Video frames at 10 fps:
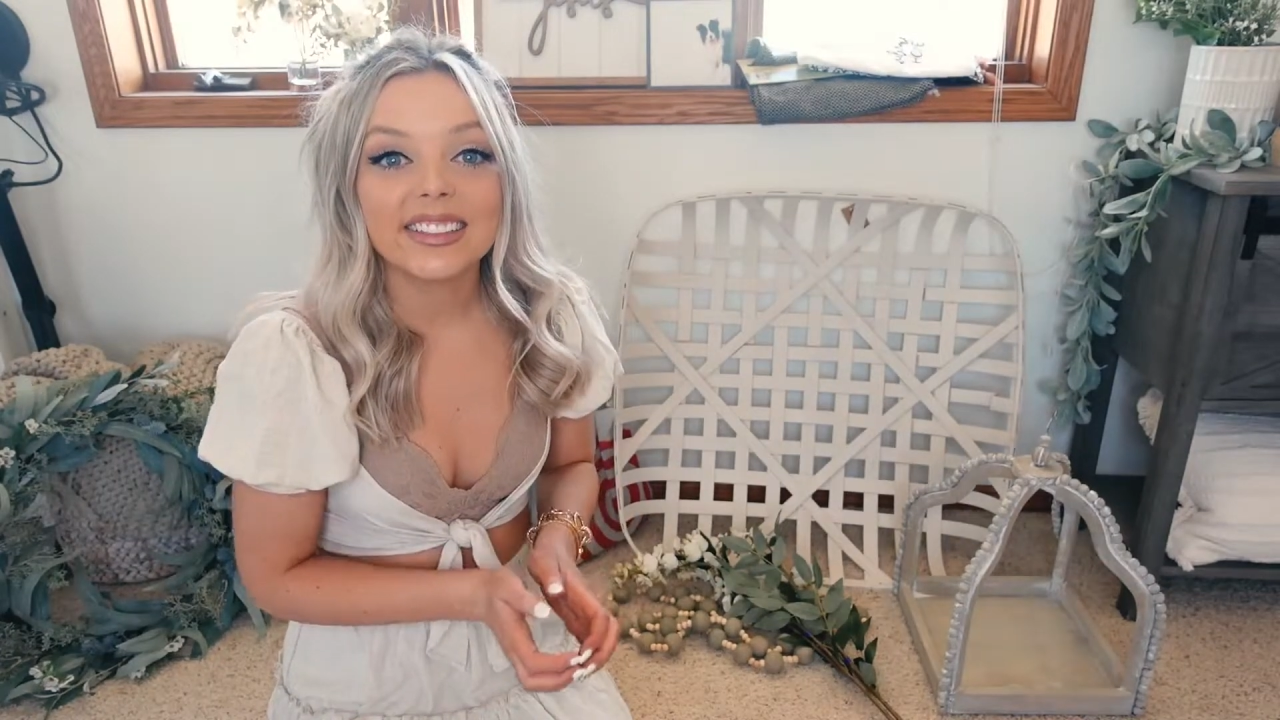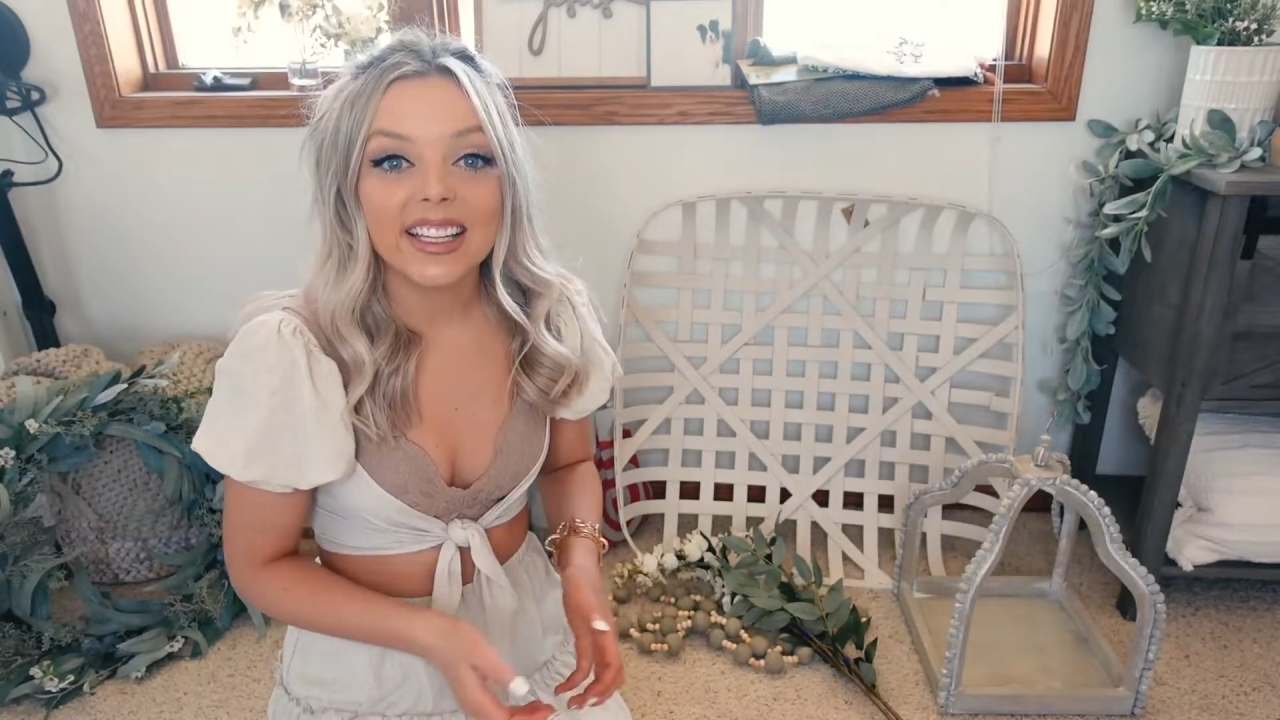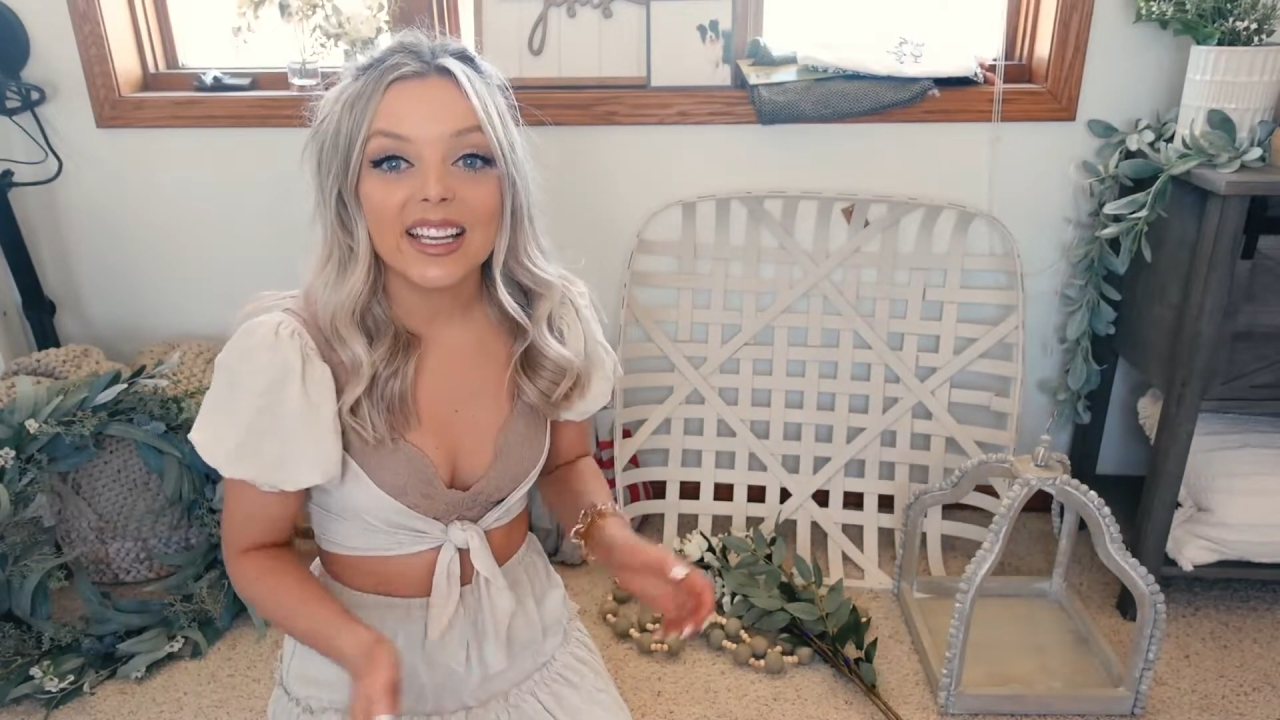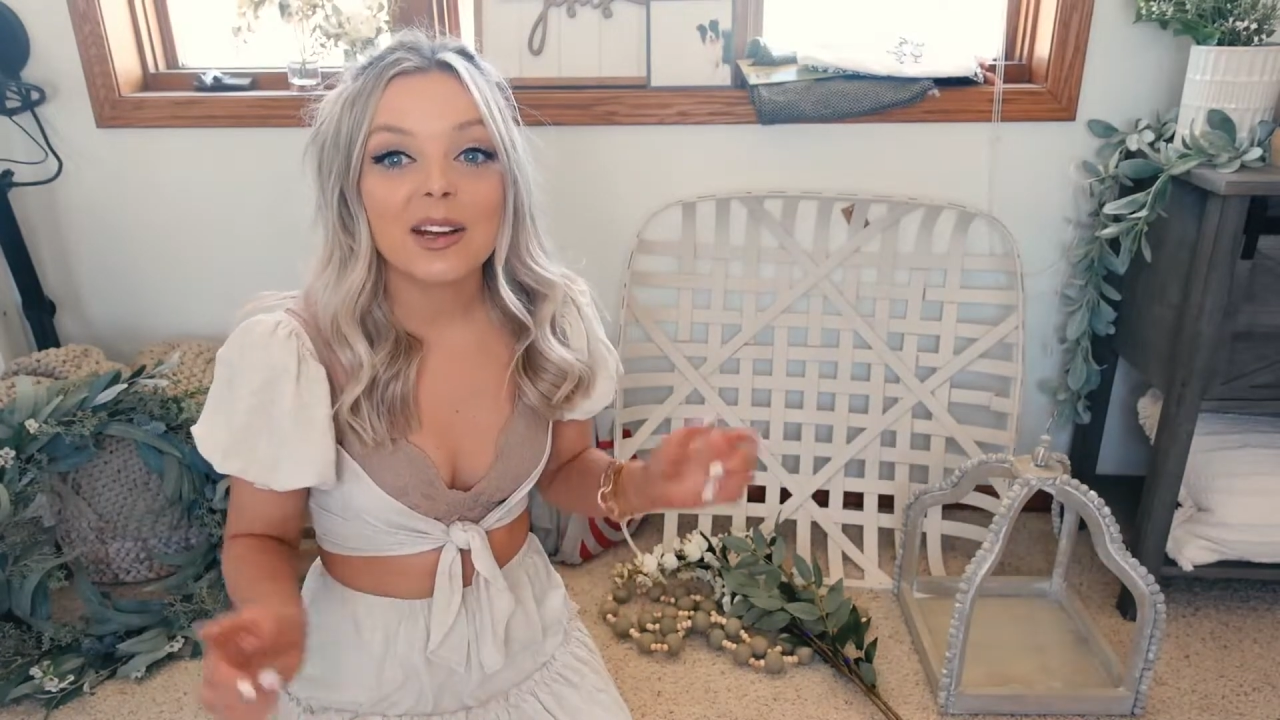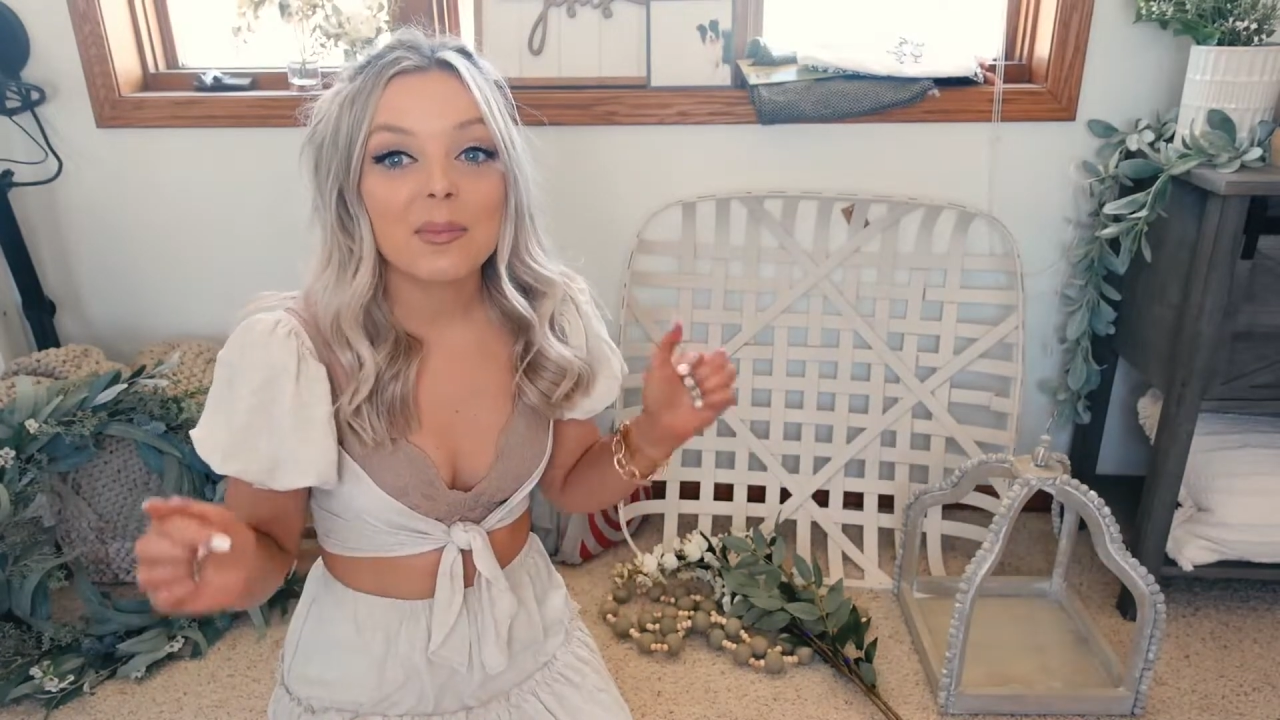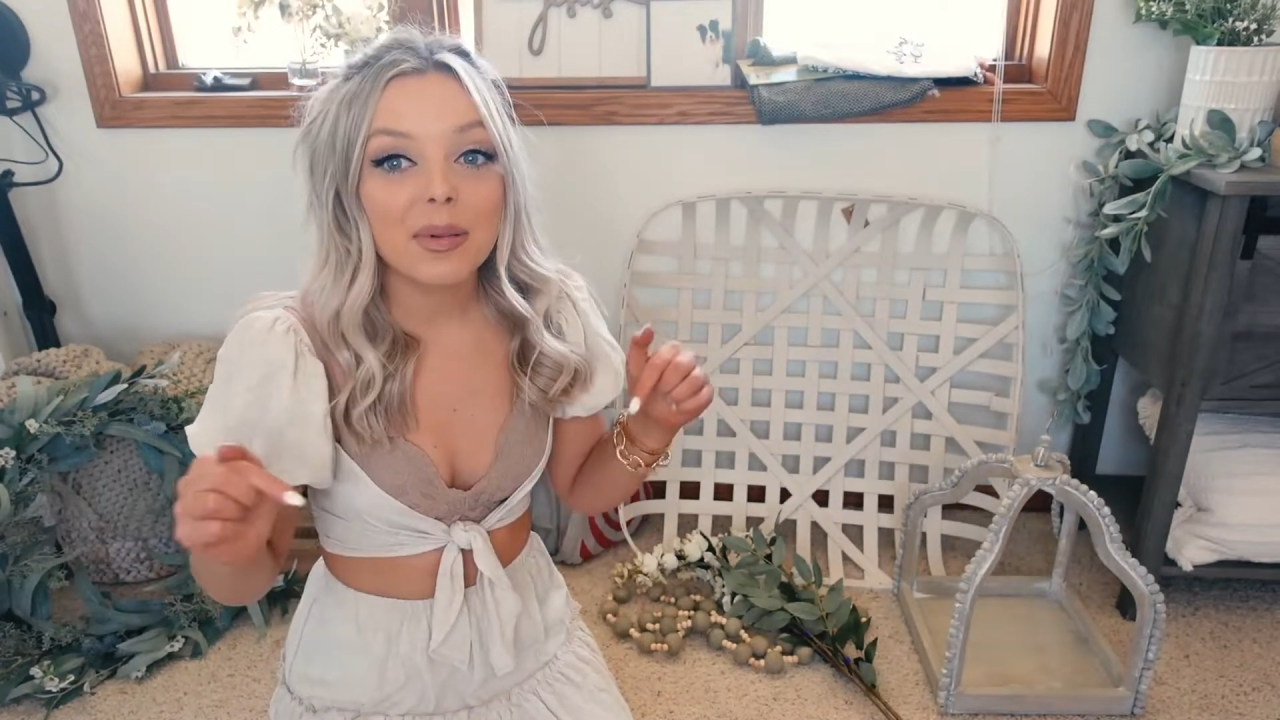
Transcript: link